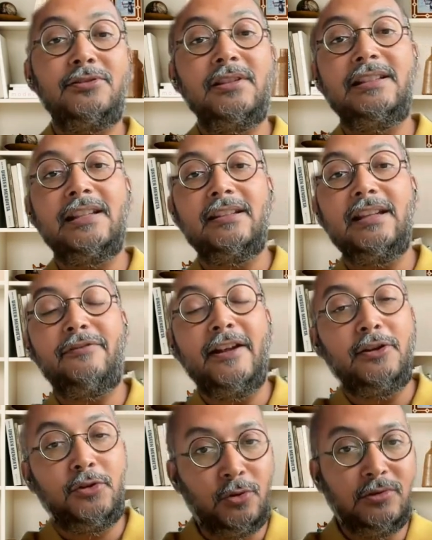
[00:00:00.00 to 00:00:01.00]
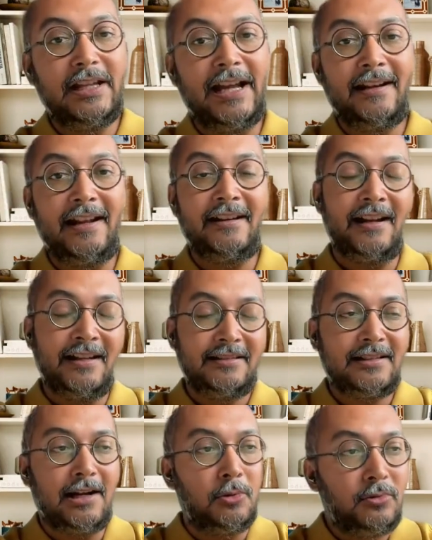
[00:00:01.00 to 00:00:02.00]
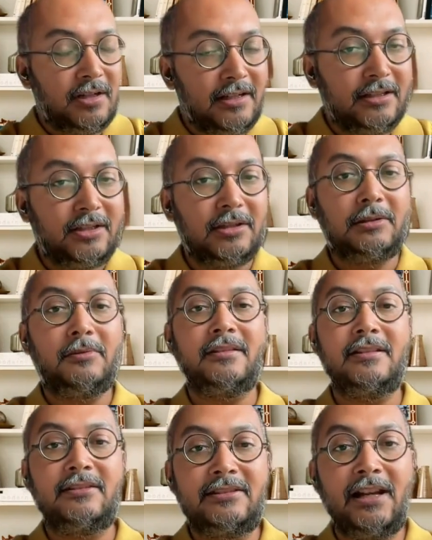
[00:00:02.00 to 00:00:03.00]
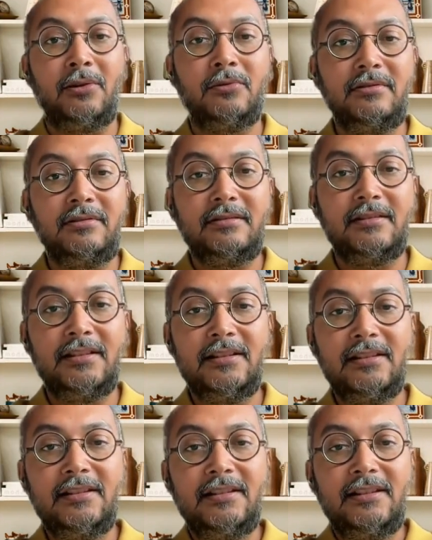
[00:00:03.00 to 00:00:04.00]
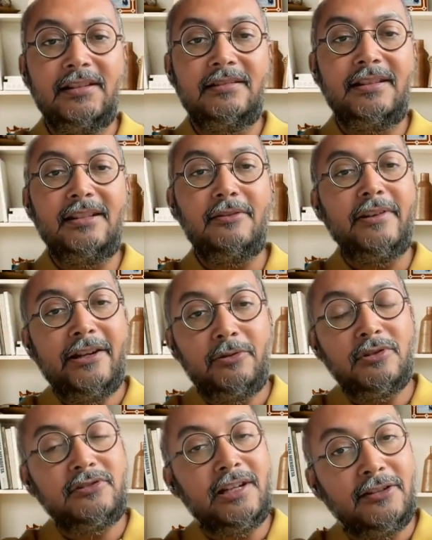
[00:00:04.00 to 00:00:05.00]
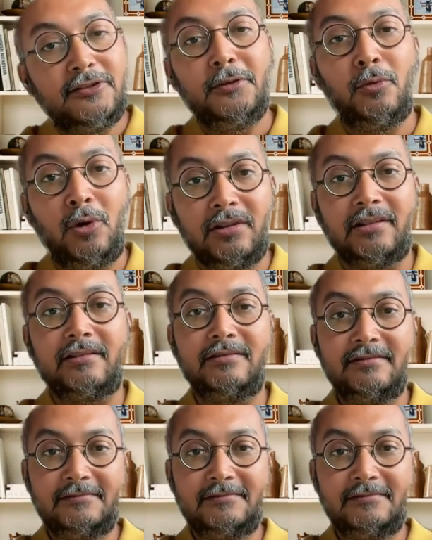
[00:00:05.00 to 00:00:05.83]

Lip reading: actually, if I do that, and as counterintuitive as it sounds, there's a very good chance you won't.